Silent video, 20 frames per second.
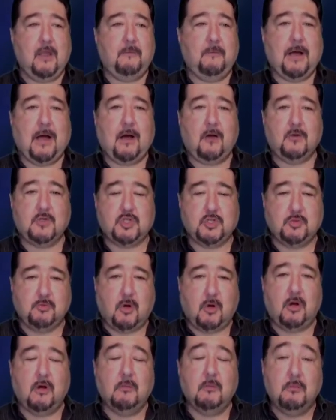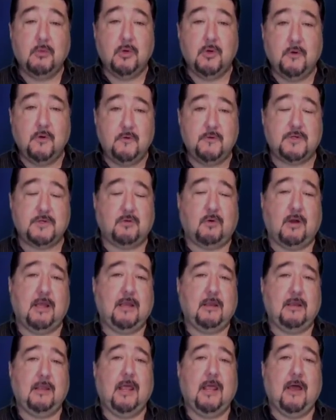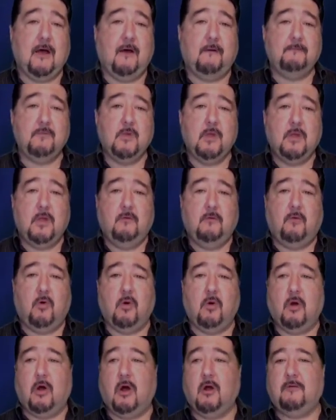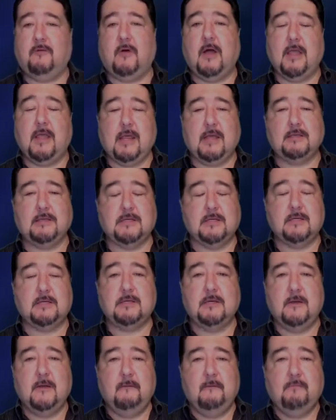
about smart moves right now for our finances.